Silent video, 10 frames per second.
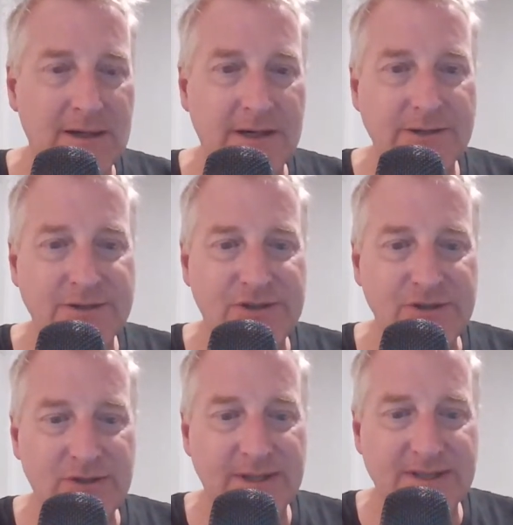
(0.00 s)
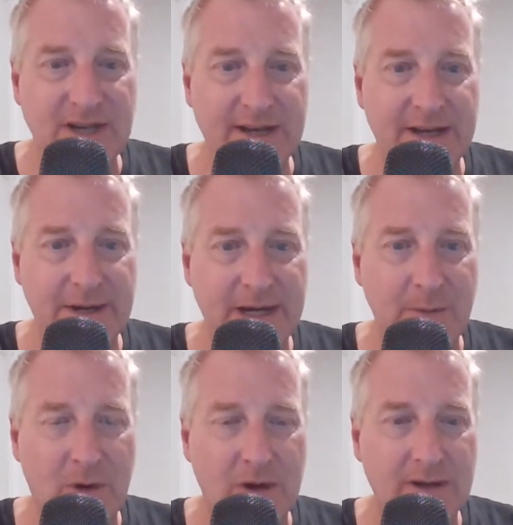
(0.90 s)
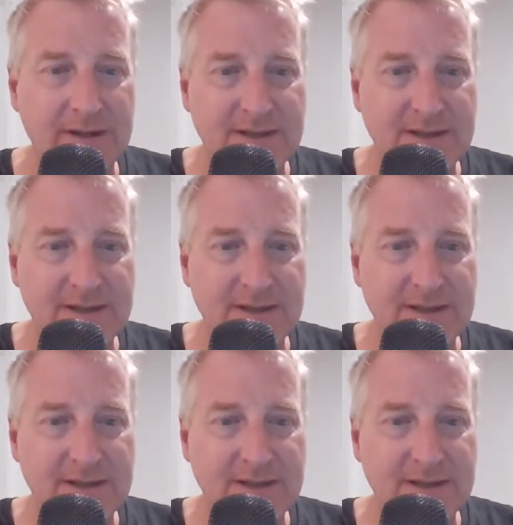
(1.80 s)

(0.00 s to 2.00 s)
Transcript: Oh, shoot. It's not here anymore.